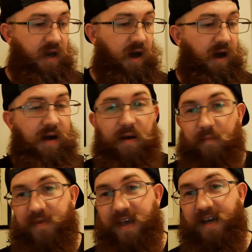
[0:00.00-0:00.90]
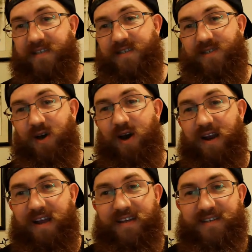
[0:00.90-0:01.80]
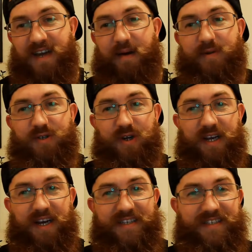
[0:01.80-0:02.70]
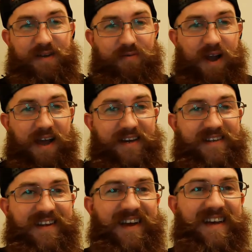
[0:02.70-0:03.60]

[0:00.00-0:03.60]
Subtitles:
Sorry. It's time to drink. I said rad,